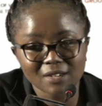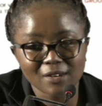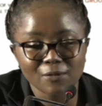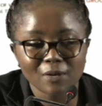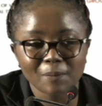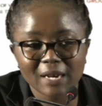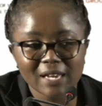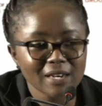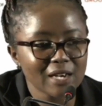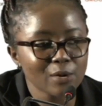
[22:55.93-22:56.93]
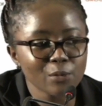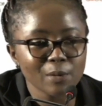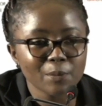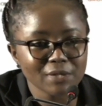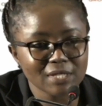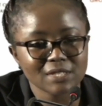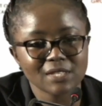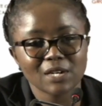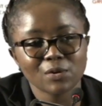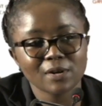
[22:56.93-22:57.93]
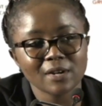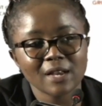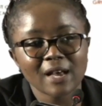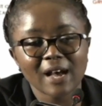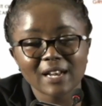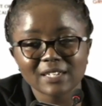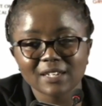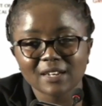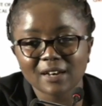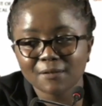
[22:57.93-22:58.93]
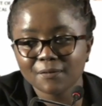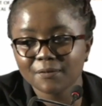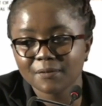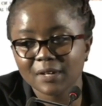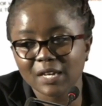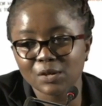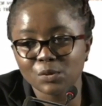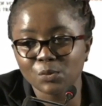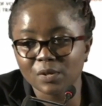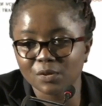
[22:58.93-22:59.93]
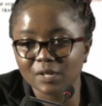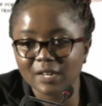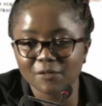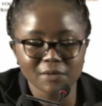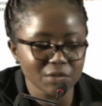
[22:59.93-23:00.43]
If you apply now, we'll process the loan early enough and you will not have